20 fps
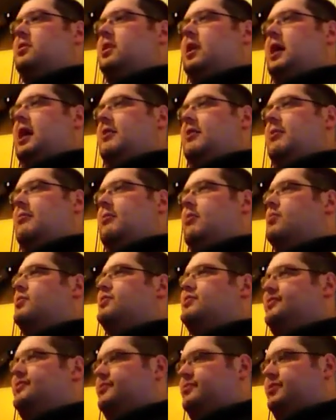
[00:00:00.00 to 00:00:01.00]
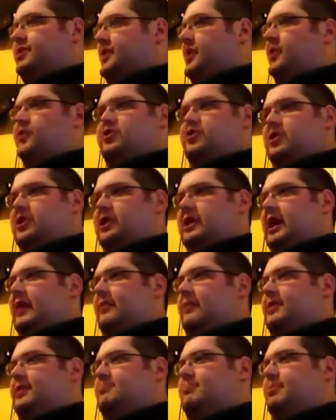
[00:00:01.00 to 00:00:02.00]
My mum was diligently
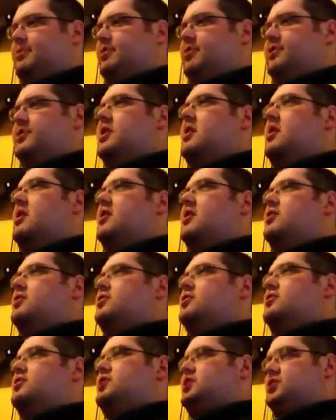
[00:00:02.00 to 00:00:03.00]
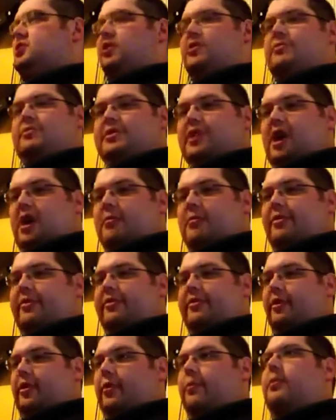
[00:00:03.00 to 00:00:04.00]
getting these because she saw them as harmless
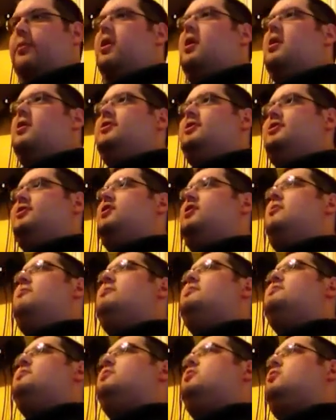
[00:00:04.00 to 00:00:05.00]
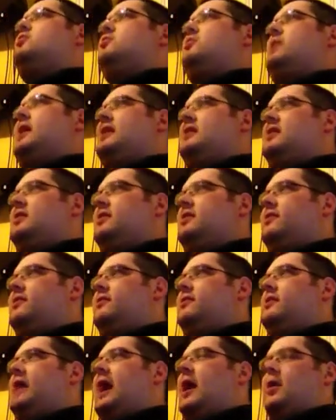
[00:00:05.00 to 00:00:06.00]
fun. She saw them as creative
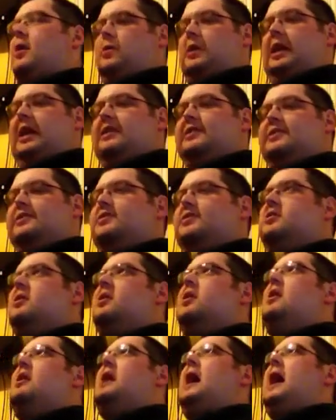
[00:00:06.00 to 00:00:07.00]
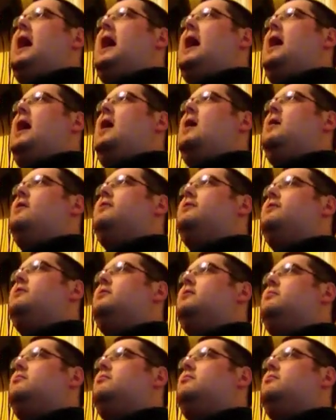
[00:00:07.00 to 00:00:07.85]
outlets, and